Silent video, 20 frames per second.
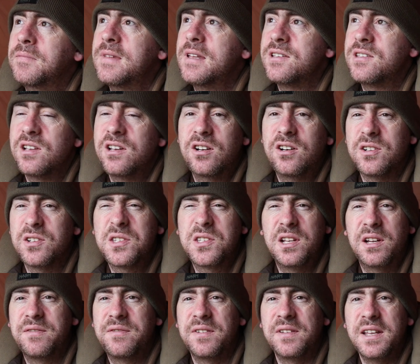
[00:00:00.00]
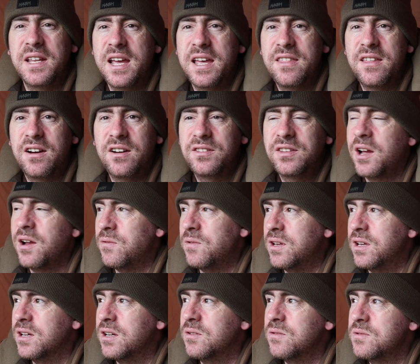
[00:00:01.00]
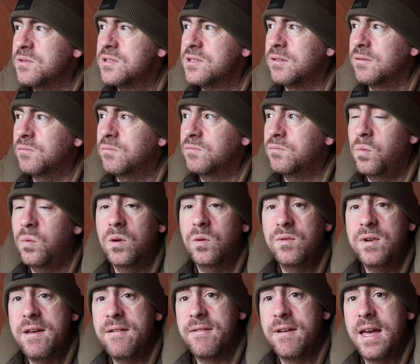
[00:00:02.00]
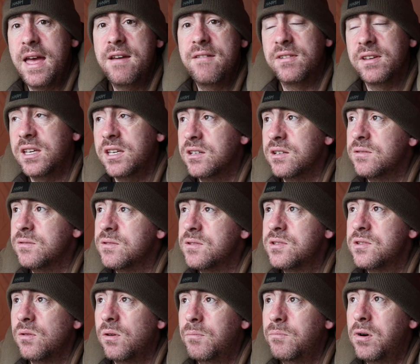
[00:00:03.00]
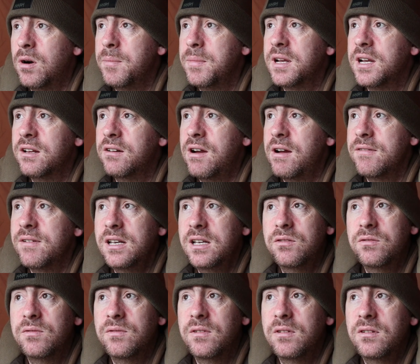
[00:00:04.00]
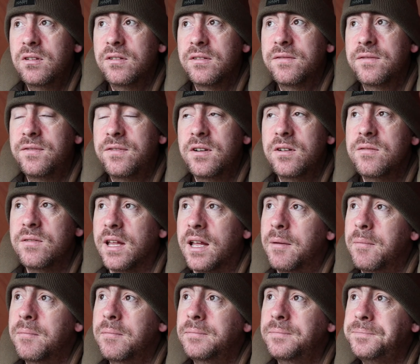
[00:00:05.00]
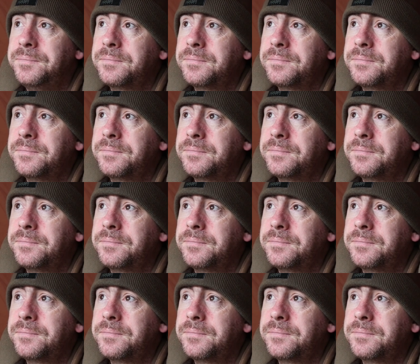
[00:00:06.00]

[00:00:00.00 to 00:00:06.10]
there's a lot of stuff in there that I don't use and will never ever use, so I'm probably going to have a little look through them